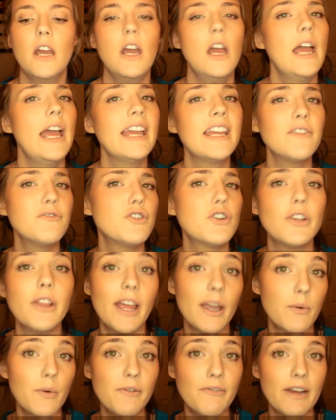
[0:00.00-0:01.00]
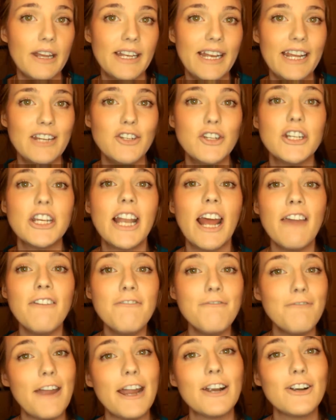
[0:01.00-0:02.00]
It gives your liquid foundation a
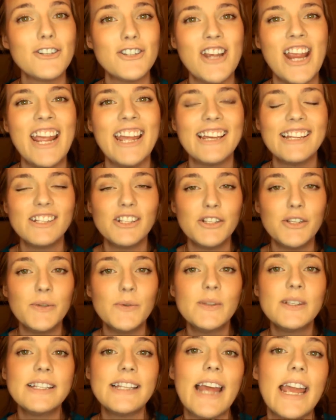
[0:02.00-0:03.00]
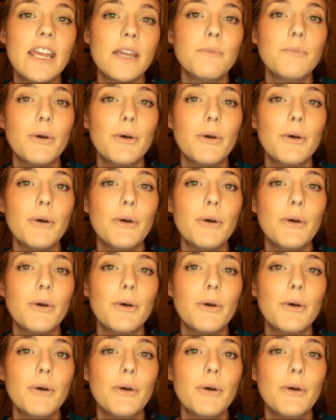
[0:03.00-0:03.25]
fair chance to staying